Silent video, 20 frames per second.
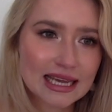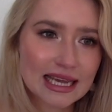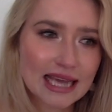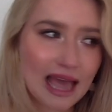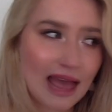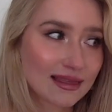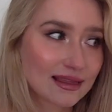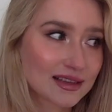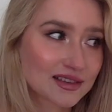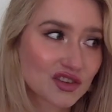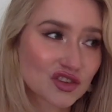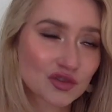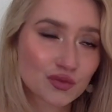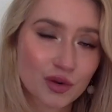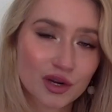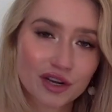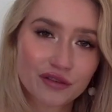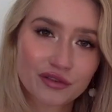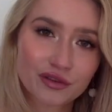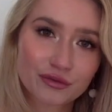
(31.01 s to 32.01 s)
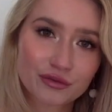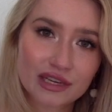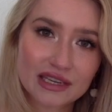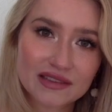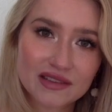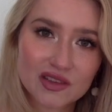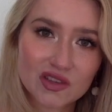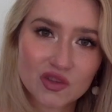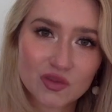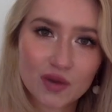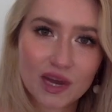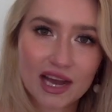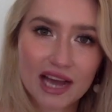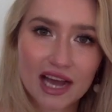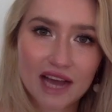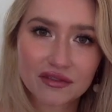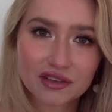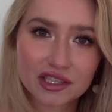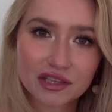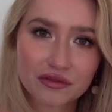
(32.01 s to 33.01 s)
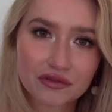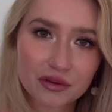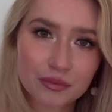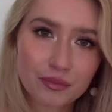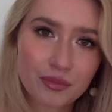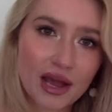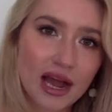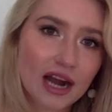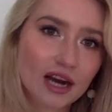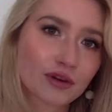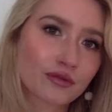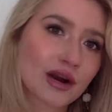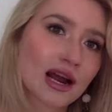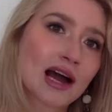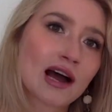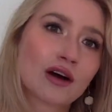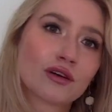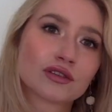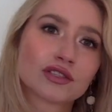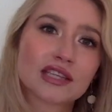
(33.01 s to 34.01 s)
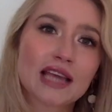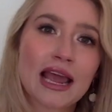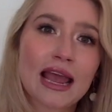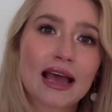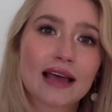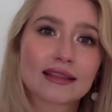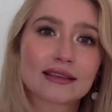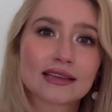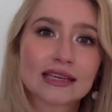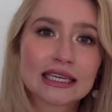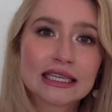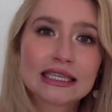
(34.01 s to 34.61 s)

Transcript: and this is one of the reasons why I have a different background, and